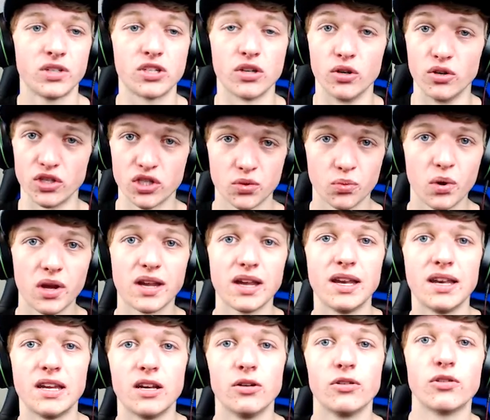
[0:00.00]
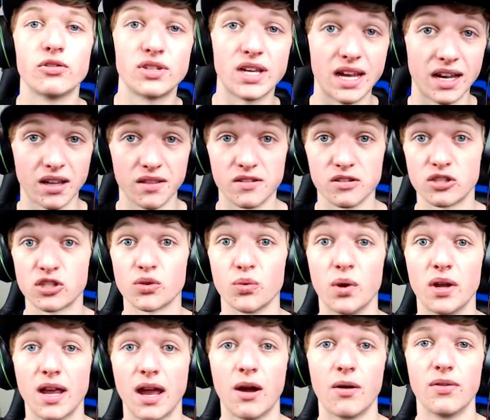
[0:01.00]
So you can swing in, heal your tank, and then
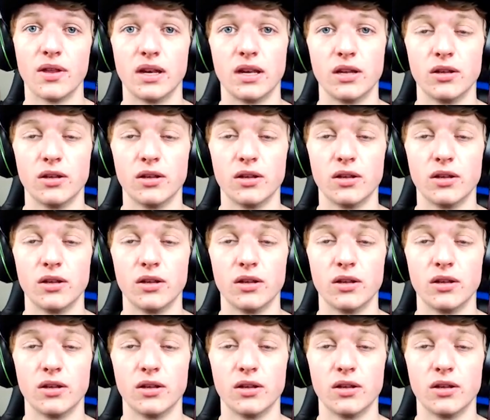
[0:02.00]
swing out and